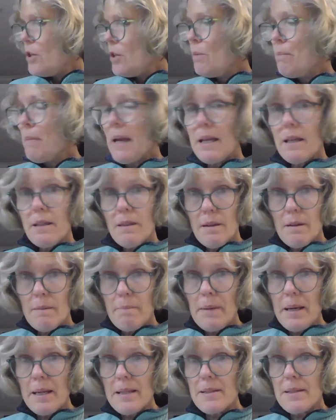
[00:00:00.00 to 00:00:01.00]
you make
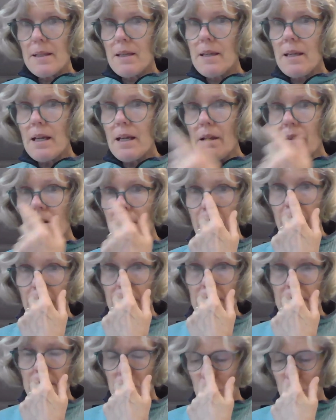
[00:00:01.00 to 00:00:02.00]
the basic yellow curry